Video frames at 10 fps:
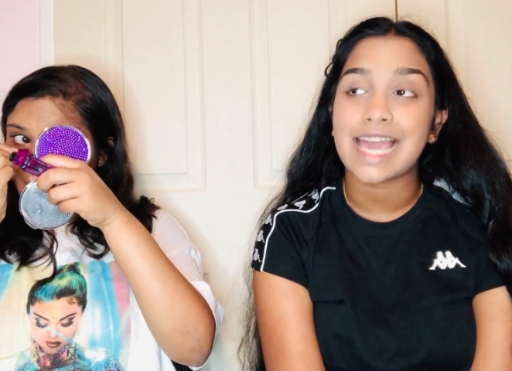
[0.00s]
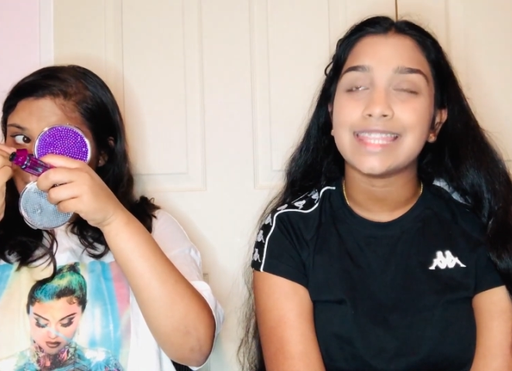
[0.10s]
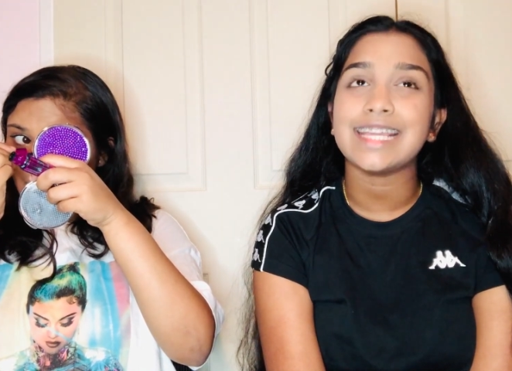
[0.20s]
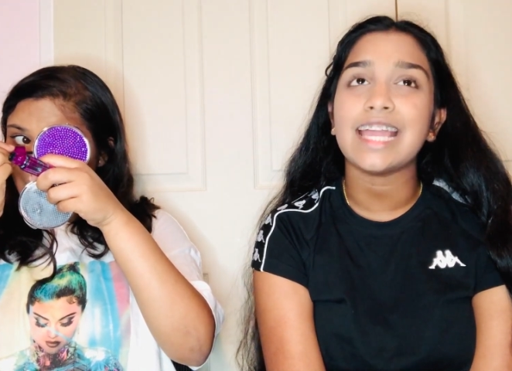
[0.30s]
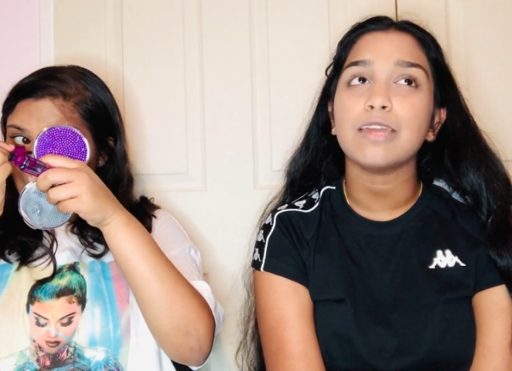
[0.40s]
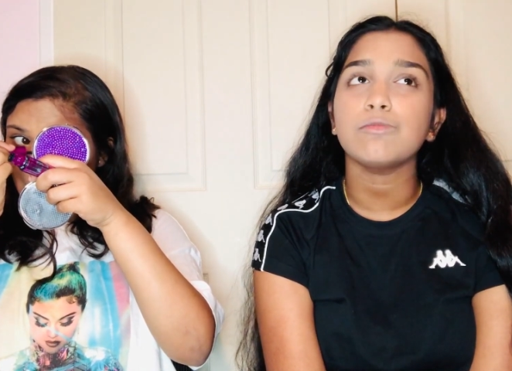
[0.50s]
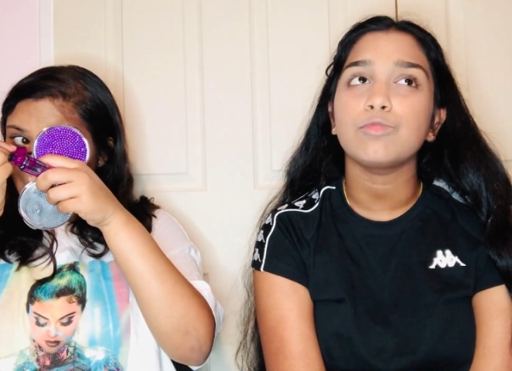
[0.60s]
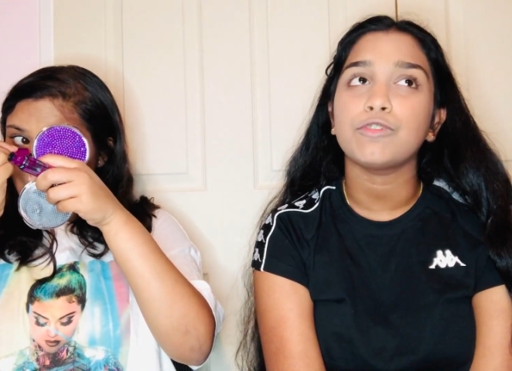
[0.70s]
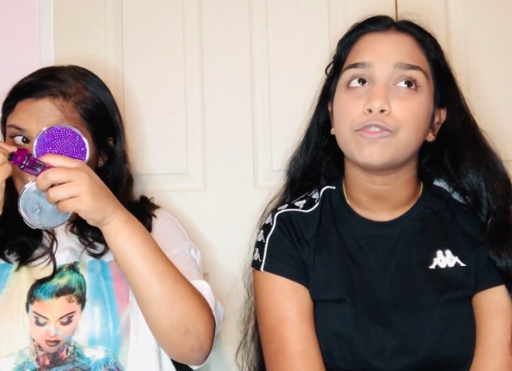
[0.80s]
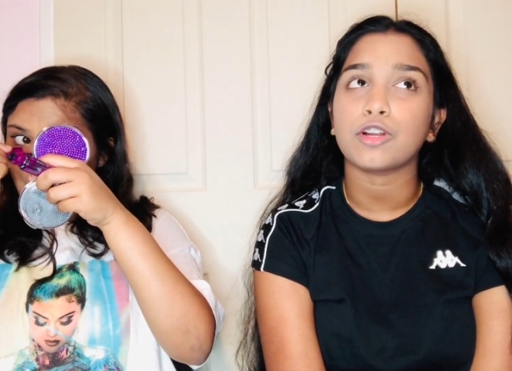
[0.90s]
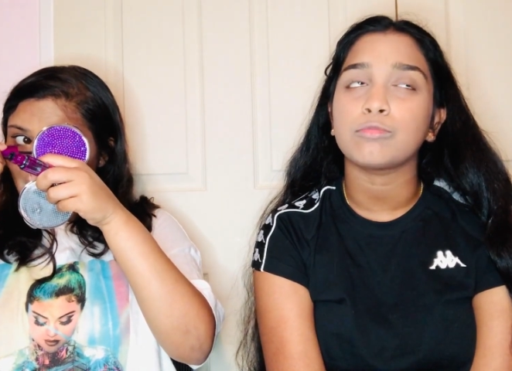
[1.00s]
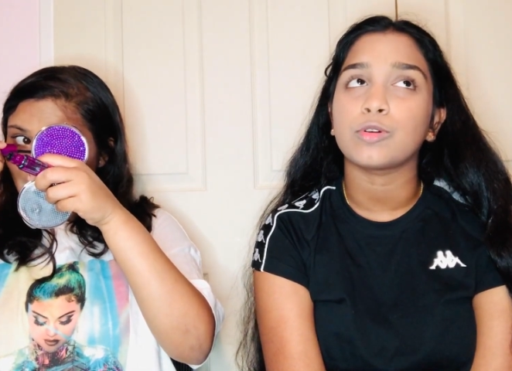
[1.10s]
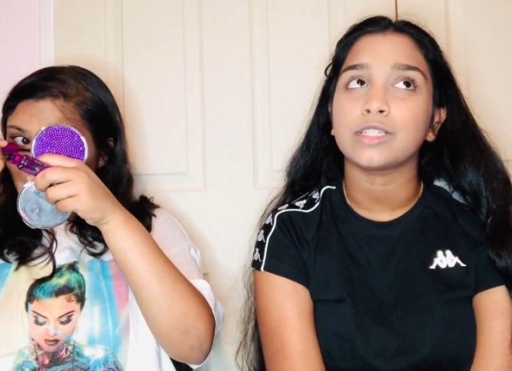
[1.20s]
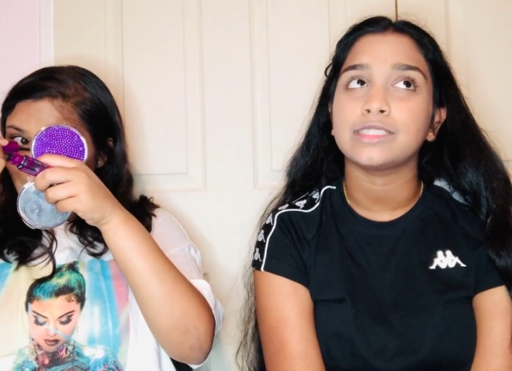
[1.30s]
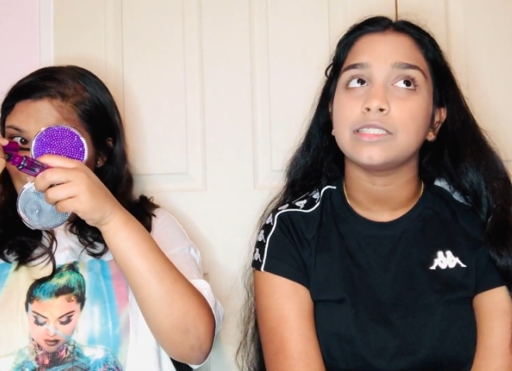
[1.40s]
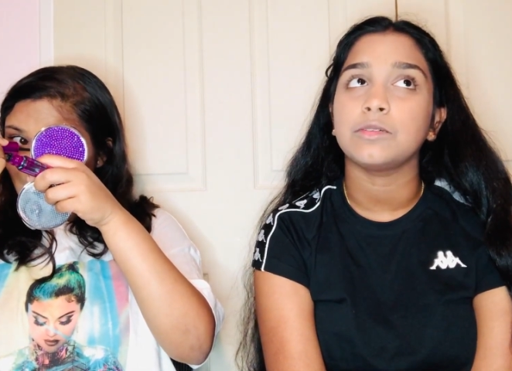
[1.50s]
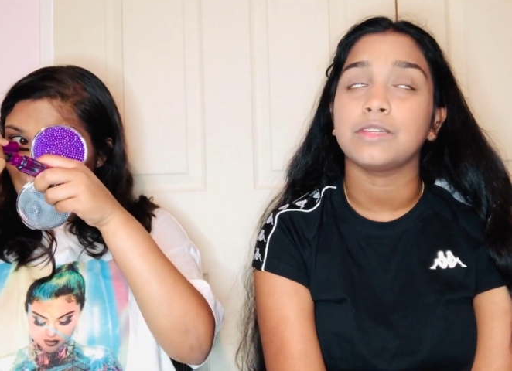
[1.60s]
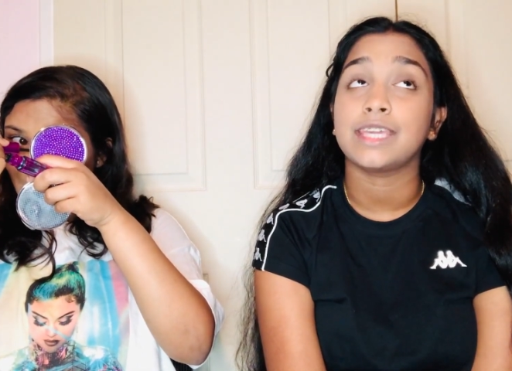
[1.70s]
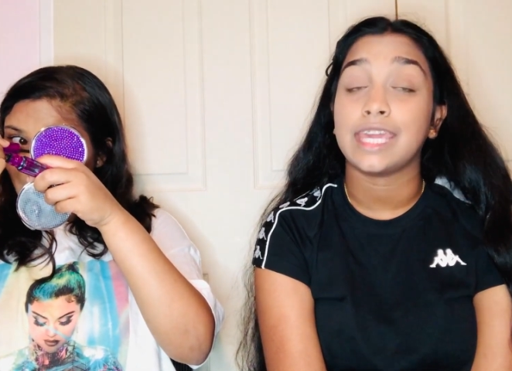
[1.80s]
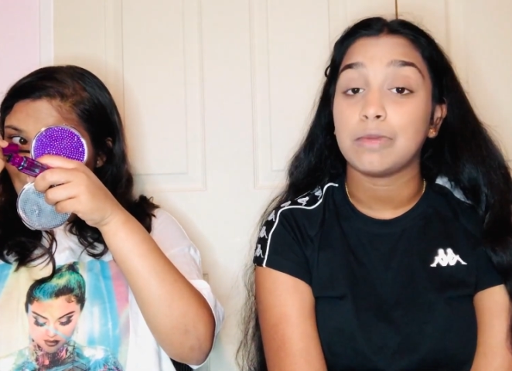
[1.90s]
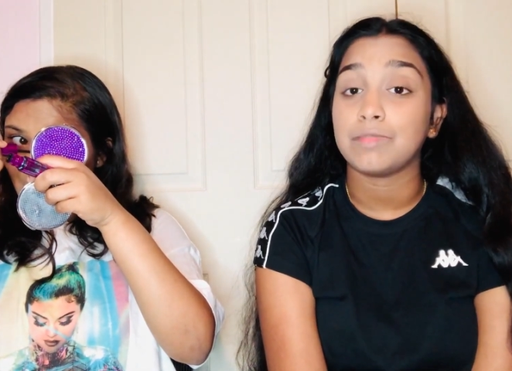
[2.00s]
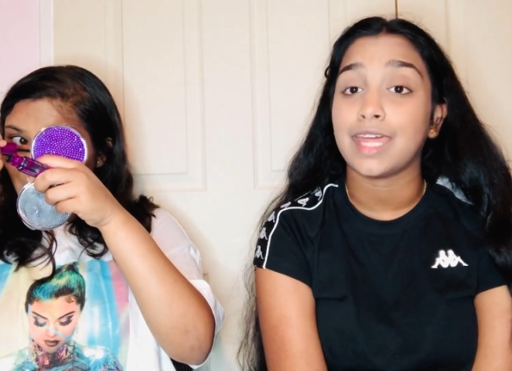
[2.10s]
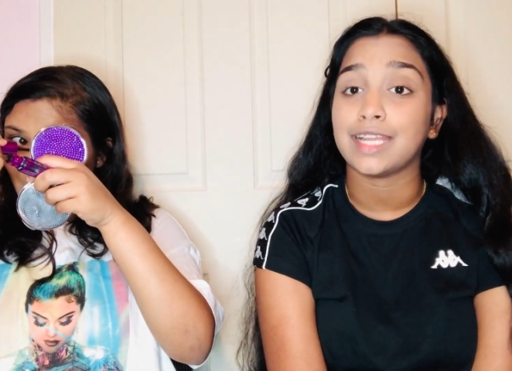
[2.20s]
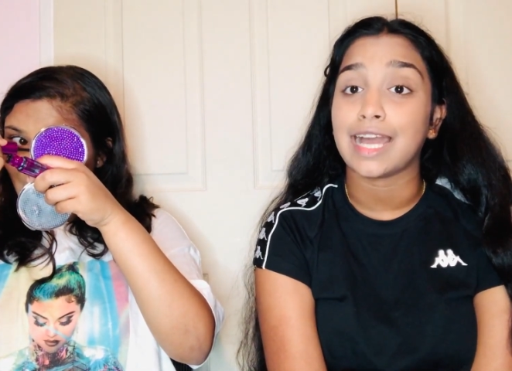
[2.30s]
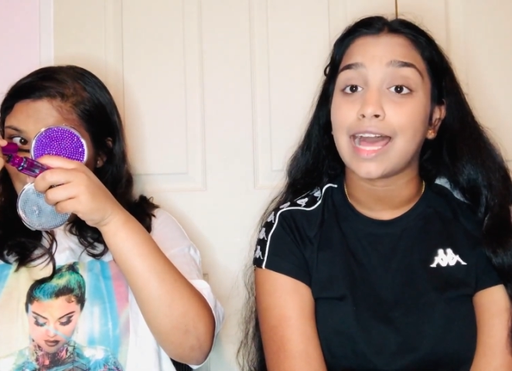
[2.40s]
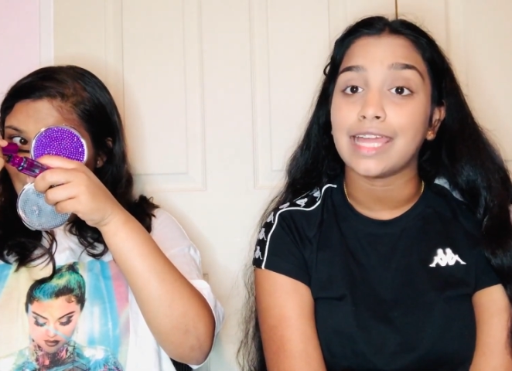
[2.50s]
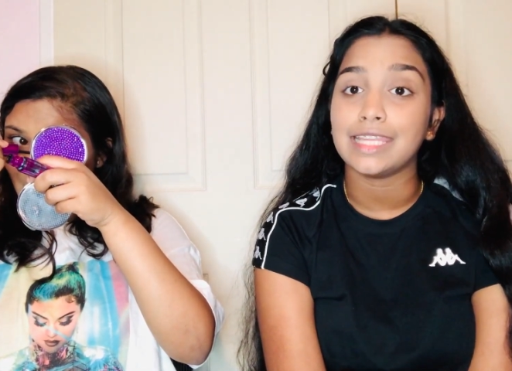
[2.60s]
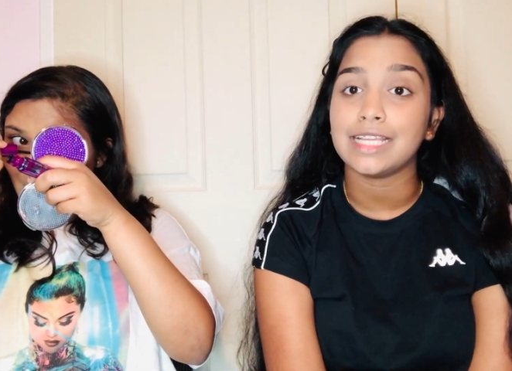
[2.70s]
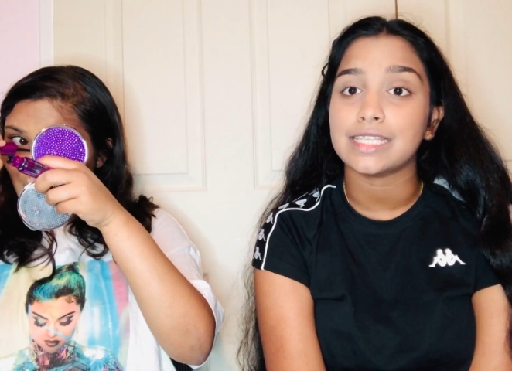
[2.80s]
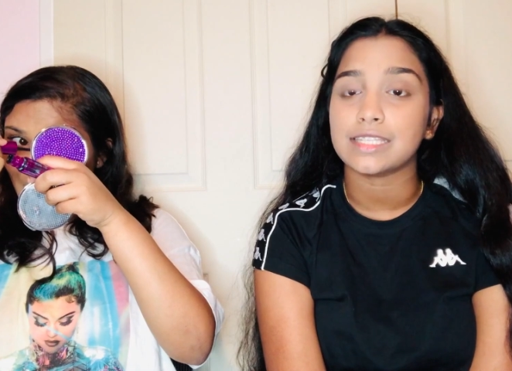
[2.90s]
Speaker 1: i think i can refer more to kim than kylie because